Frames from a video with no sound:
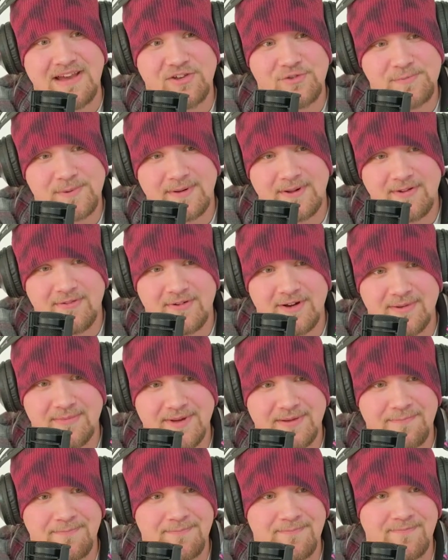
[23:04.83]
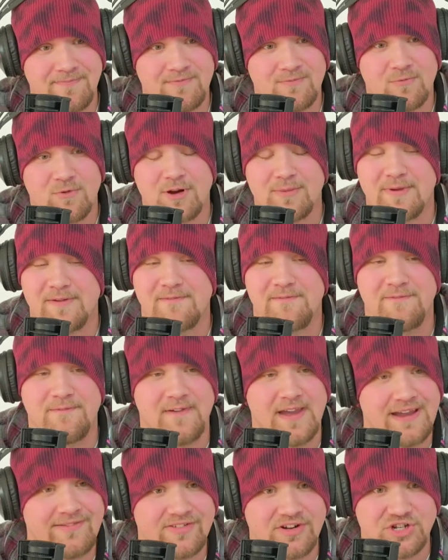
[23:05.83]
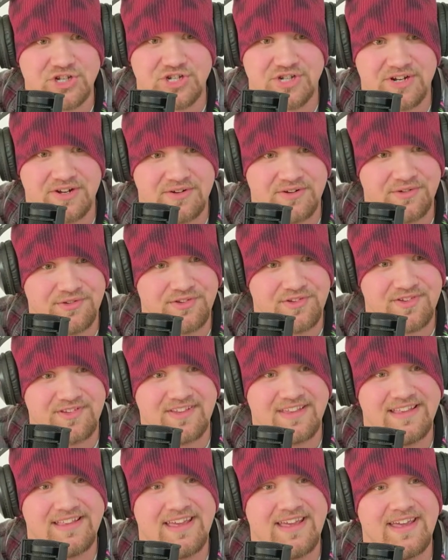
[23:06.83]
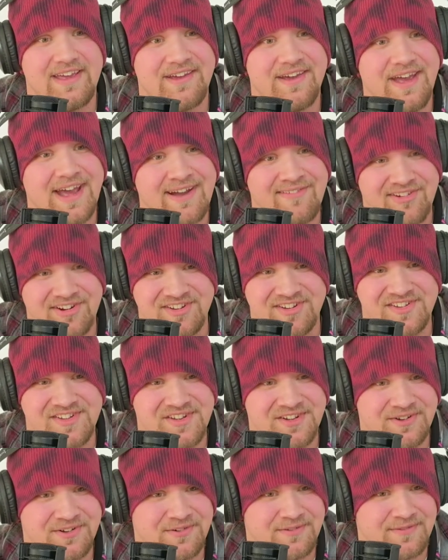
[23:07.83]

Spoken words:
probably one of my favorite shows ever to do.